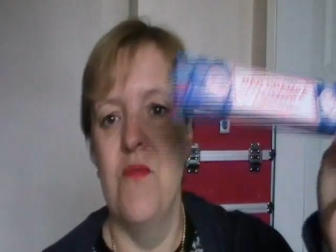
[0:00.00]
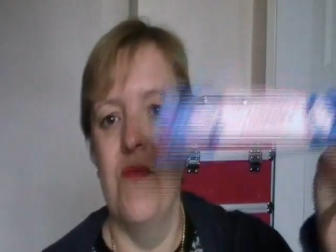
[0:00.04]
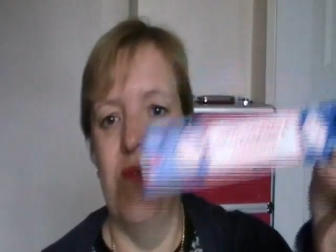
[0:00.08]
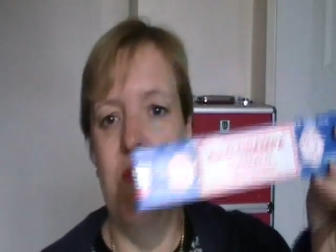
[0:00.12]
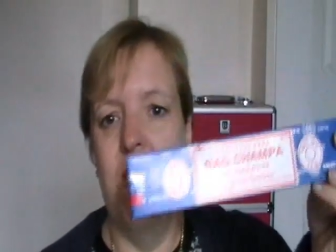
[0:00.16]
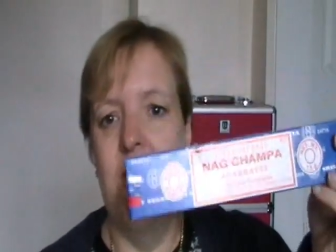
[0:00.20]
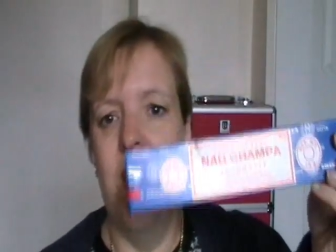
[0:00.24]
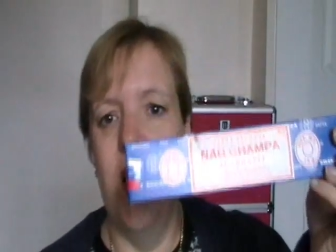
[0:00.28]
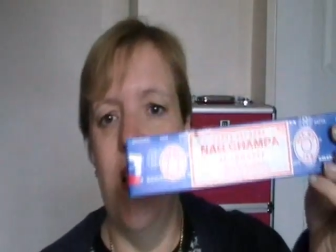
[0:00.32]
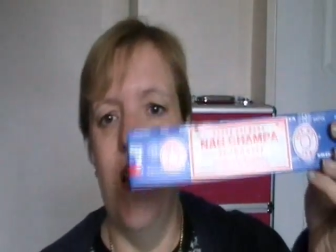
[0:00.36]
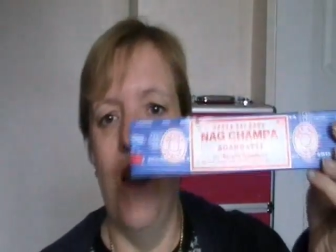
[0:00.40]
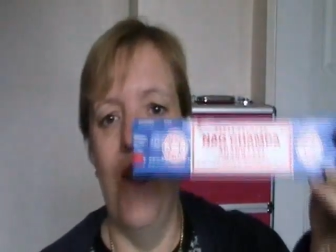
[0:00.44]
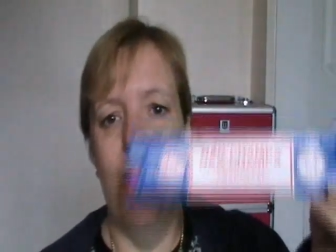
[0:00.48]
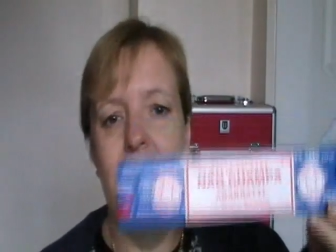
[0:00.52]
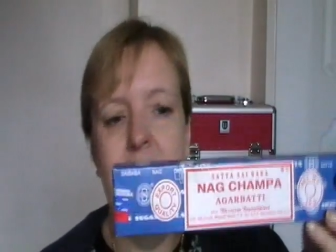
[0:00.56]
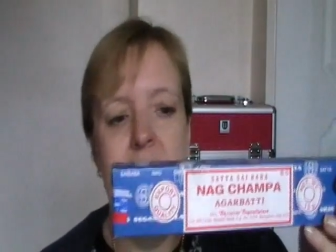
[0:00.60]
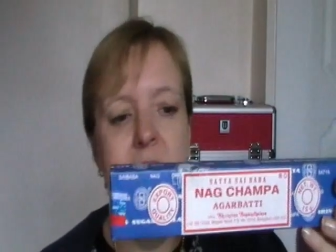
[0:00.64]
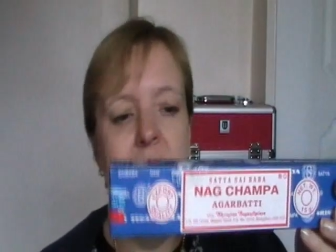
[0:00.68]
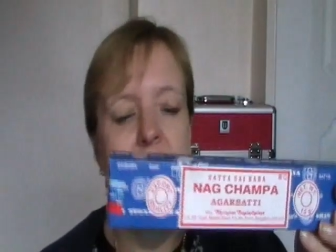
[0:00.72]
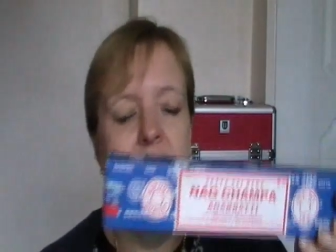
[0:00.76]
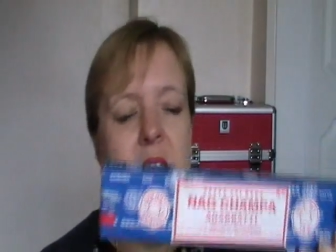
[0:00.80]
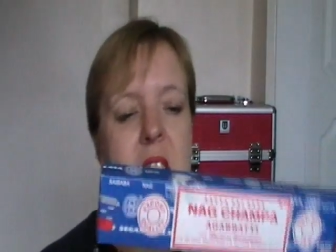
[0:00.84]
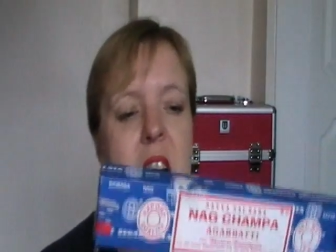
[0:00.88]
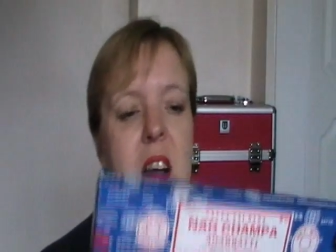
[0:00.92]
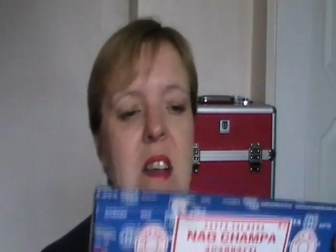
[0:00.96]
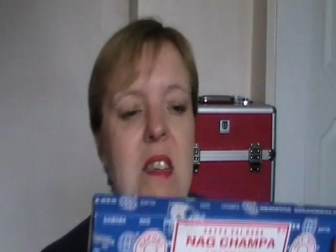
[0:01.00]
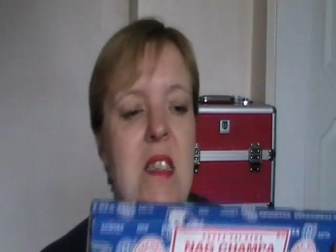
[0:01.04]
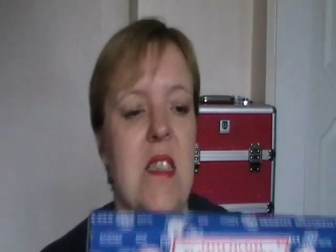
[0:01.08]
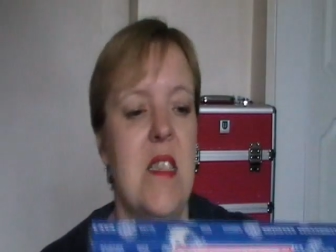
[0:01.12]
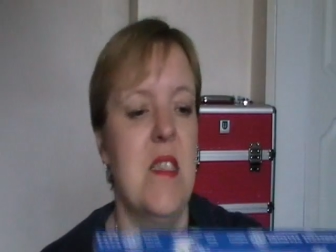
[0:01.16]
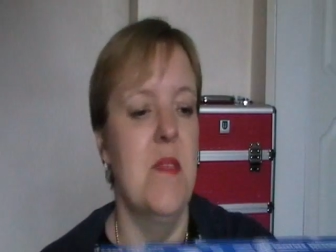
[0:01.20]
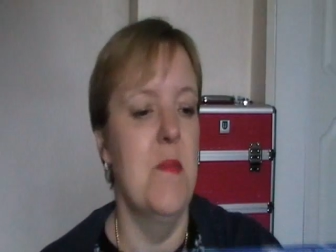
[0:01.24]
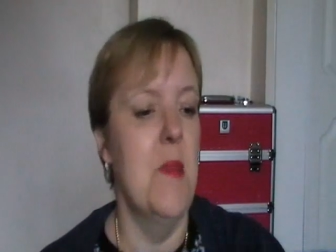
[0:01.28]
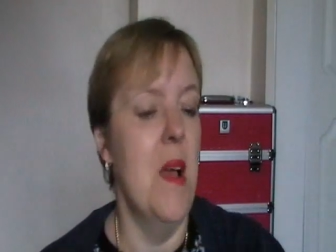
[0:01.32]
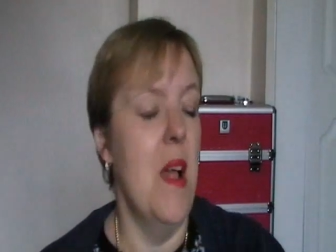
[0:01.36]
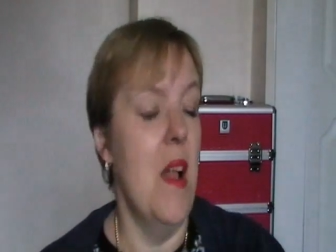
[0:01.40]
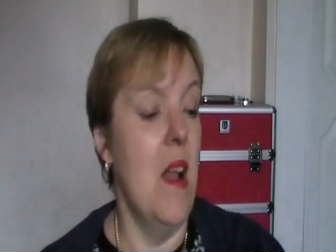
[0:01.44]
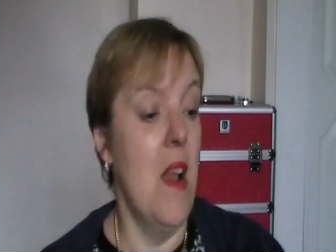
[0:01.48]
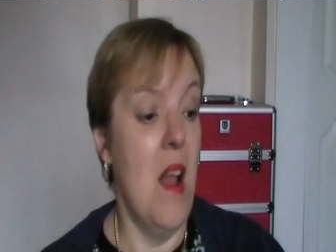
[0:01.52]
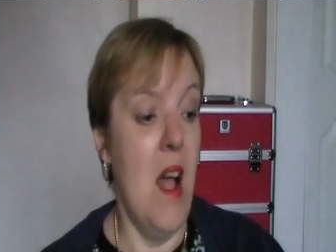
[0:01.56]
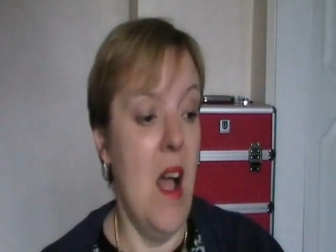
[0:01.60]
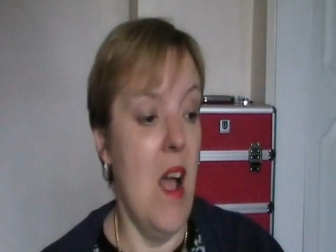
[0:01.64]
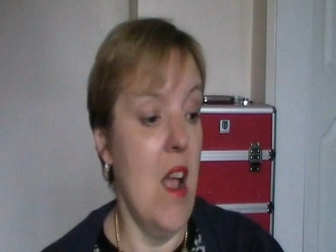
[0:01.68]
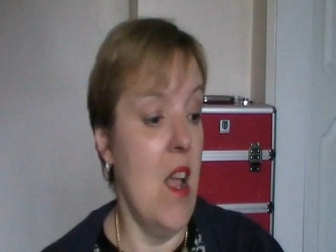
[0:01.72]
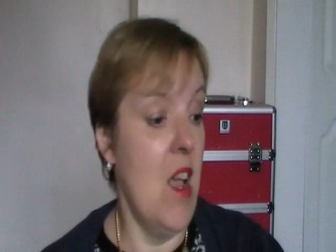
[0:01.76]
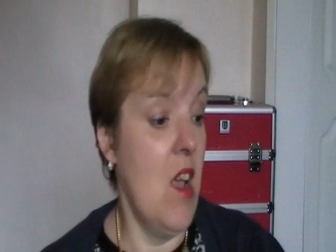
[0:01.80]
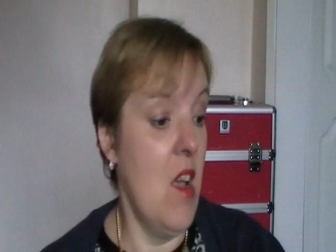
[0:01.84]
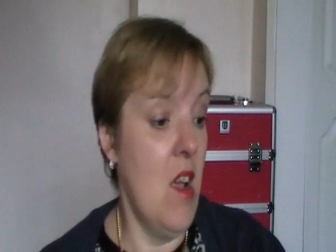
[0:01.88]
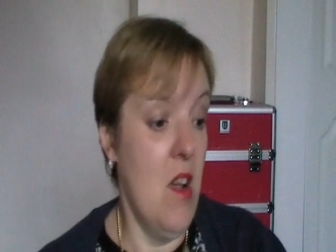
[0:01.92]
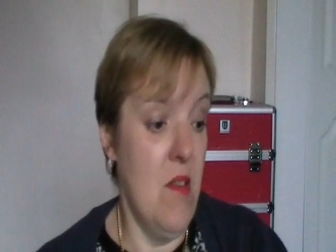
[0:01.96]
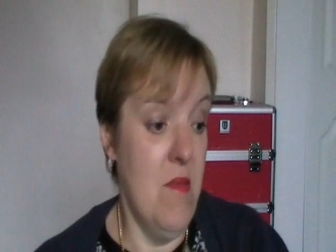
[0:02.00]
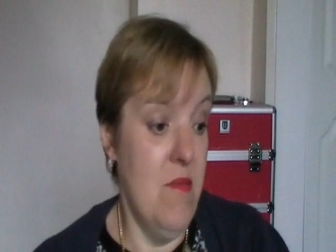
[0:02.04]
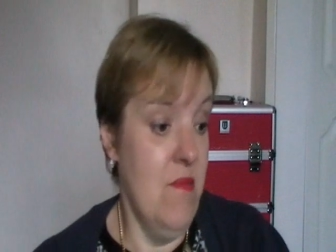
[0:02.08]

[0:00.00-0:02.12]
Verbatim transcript: really really nice smell I